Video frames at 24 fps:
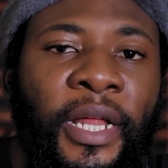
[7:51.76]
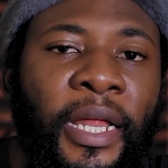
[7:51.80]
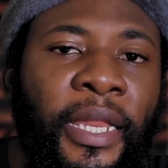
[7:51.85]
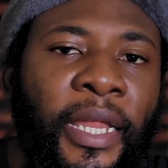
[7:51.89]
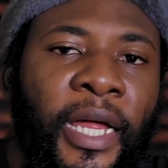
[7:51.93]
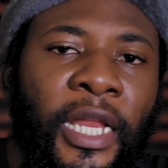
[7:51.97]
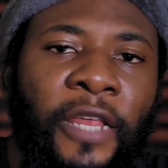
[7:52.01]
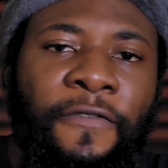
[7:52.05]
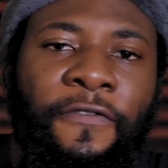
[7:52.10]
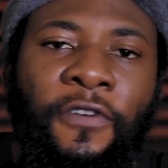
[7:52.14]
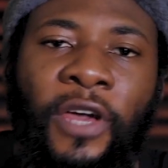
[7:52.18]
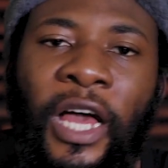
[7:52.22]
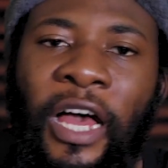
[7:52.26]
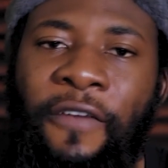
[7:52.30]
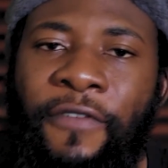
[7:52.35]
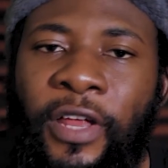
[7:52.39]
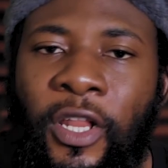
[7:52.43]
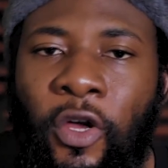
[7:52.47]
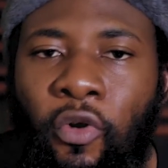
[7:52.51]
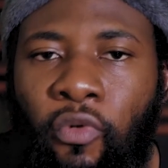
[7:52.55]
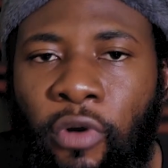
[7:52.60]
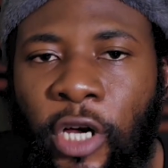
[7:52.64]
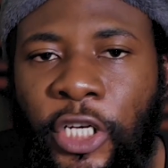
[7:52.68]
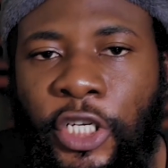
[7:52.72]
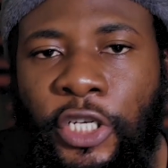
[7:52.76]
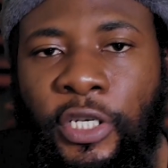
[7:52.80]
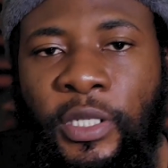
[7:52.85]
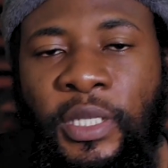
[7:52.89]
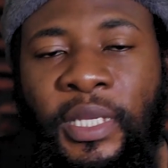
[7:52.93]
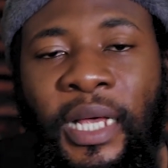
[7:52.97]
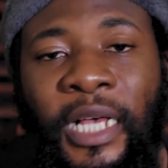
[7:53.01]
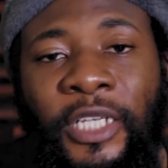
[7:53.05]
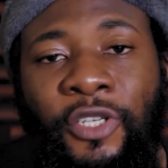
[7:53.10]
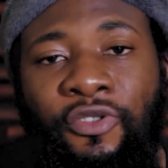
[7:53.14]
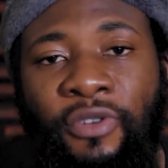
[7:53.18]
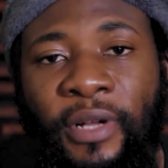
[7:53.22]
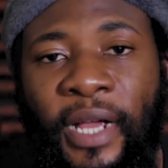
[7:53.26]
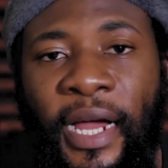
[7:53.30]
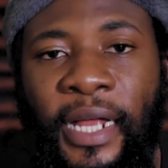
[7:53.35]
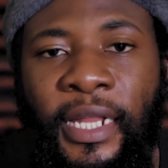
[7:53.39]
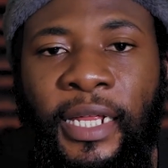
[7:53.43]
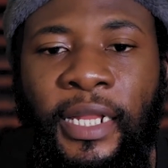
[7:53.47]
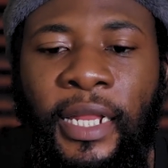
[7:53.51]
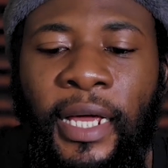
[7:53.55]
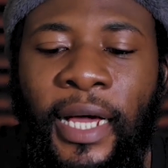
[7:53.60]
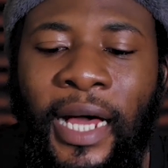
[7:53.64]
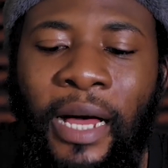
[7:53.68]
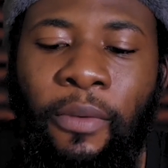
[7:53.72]
and then if you have any questions as
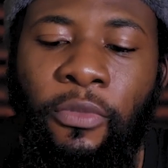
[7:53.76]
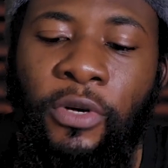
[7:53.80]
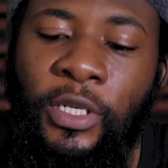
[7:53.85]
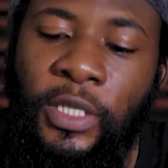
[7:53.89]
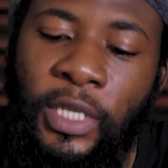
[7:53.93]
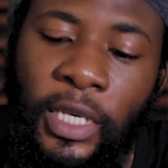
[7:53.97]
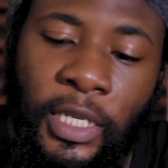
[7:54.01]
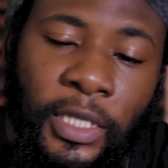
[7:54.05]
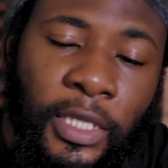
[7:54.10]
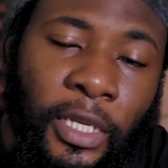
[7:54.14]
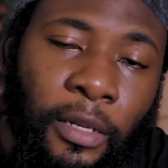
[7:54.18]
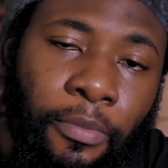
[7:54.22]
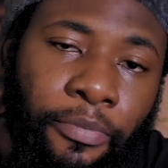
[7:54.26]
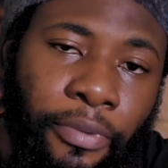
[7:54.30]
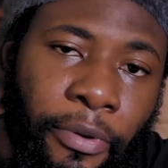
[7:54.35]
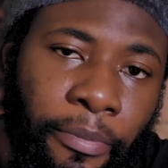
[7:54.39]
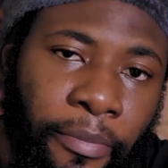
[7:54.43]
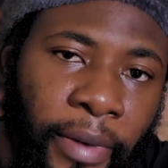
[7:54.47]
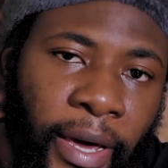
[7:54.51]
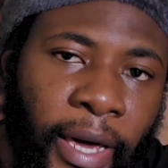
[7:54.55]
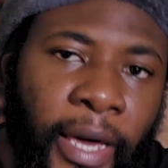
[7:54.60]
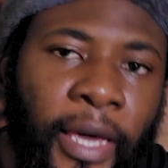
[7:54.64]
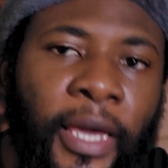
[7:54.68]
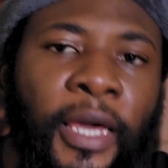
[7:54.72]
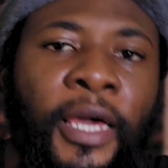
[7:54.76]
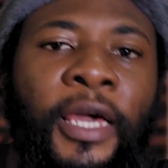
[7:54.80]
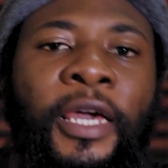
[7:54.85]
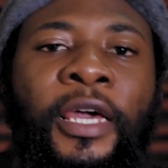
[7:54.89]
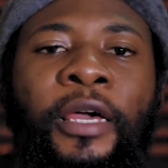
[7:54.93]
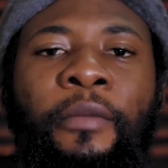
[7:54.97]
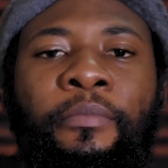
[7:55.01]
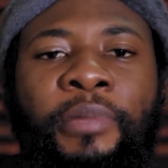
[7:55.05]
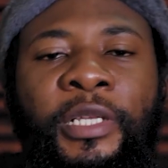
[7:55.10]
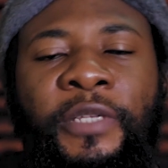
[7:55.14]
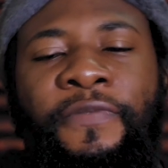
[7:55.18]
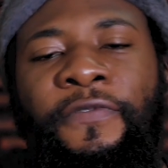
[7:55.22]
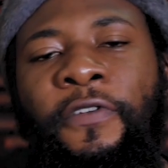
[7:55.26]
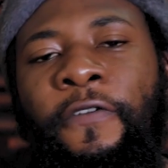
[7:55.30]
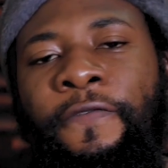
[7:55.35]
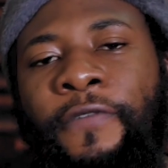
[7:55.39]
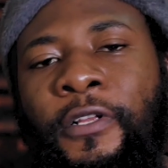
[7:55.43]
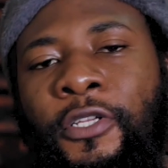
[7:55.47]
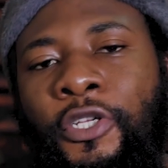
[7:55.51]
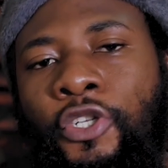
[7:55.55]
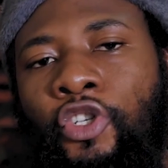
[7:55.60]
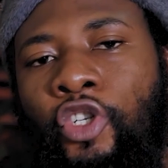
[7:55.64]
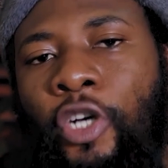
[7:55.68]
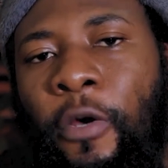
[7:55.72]
regarding the Camon 16 Premier, please feel free
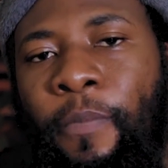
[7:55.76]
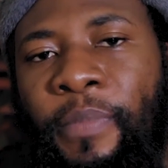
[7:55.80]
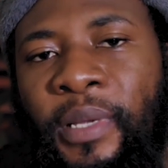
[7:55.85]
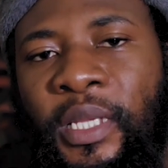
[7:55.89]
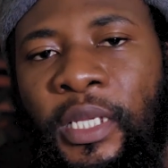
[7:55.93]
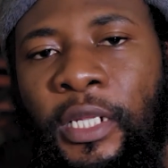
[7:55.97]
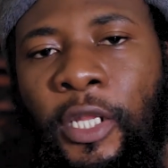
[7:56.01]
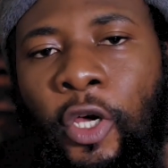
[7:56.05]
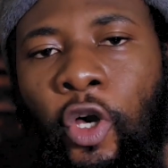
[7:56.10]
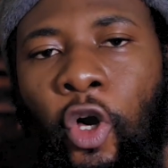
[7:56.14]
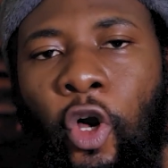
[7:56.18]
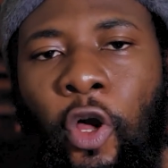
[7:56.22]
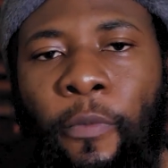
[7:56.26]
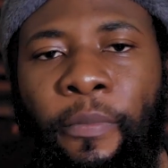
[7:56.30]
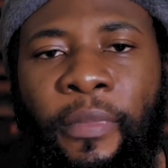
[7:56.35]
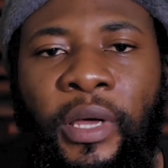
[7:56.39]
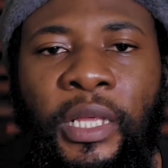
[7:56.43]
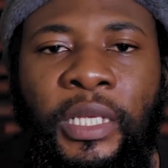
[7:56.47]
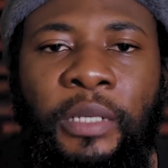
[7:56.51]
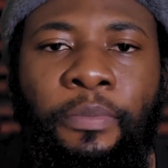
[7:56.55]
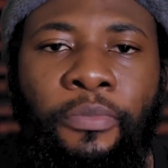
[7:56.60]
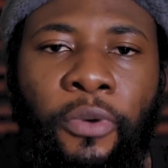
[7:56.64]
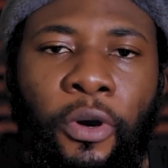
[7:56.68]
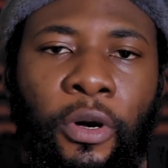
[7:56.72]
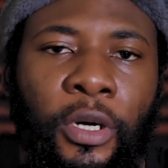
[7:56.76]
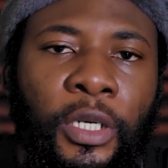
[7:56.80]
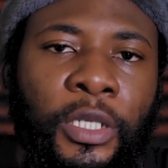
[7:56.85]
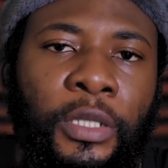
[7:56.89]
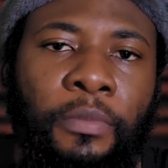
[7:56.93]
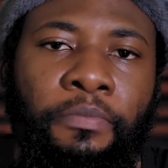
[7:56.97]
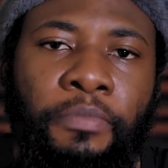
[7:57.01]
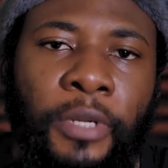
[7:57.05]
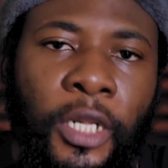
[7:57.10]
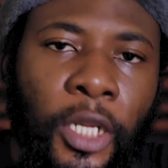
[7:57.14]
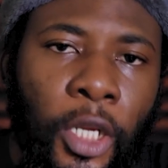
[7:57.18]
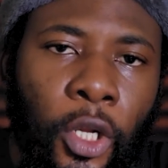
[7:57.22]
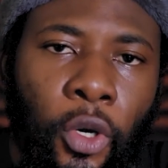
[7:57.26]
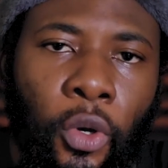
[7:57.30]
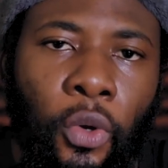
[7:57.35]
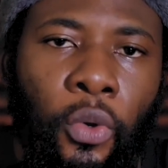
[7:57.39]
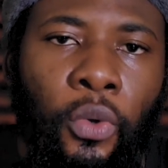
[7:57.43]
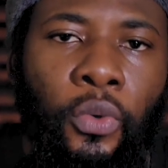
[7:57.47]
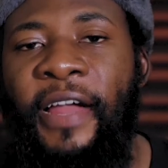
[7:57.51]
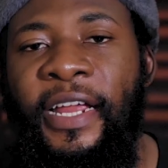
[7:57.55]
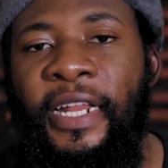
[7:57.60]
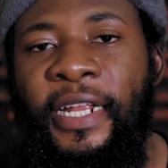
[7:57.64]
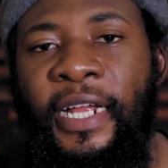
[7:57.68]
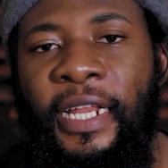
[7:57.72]
to drop it in the comment box below.
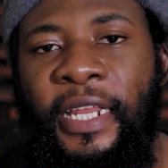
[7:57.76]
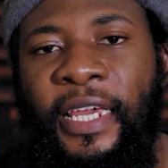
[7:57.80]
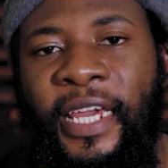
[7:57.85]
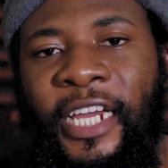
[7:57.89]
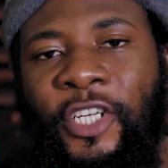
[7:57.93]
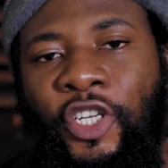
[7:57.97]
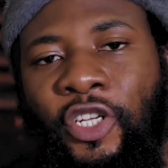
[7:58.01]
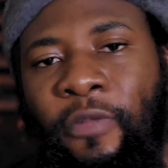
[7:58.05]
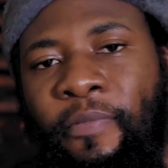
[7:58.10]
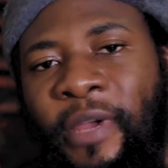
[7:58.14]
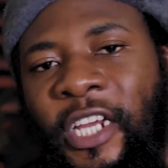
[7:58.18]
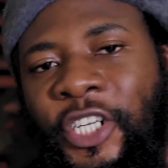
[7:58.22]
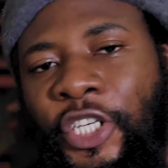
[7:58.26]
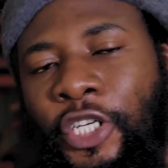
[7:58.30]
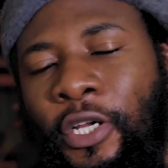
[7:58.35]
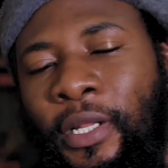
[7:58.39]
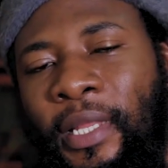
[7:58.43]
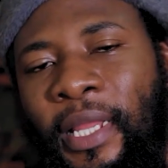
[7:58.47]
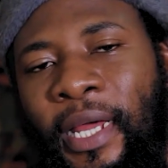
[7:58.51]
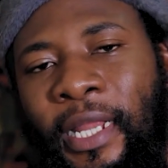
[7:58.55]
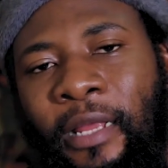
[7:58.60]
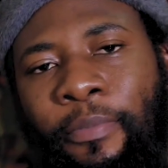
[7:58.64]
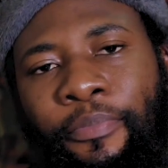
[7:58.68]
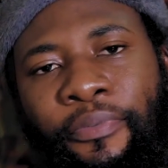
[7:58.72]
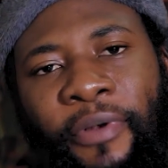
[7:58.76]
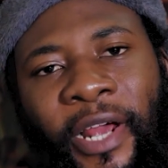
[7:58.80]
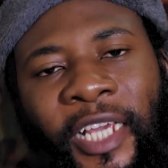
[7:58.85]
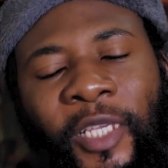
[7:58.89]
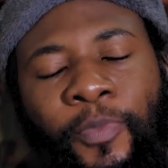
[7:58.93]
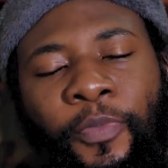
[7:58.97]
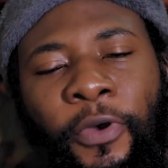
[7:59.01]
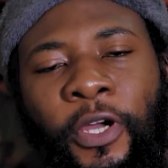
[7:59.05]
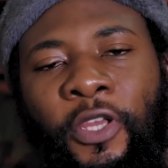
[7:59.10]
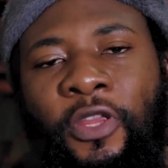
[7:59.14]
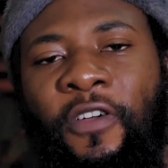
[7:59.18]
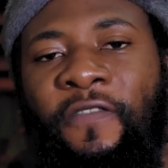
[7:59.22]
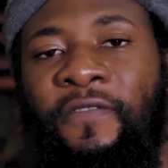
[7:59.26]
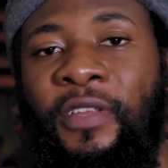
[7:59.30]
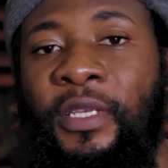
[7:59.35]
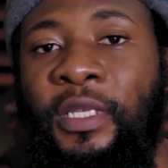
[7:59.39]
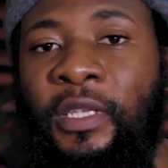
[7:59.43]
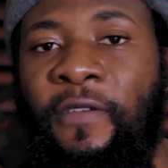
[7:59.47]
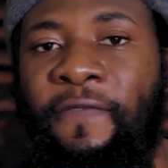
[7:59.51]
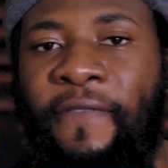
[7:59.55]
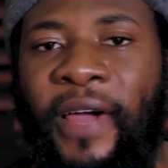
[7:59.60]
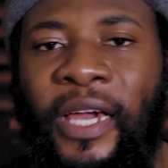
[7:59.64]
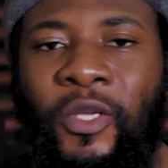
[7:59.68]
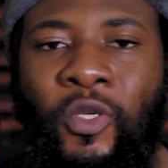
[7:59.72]
Finally, I should mention that the price point of this
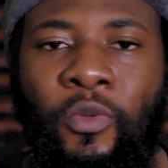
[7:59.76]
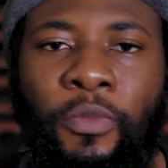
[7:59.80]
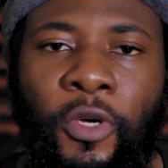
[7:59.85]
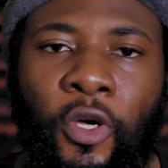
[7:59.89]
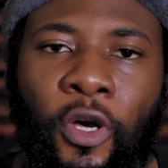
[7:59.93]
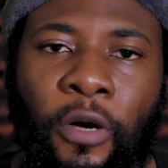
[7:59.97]
device will be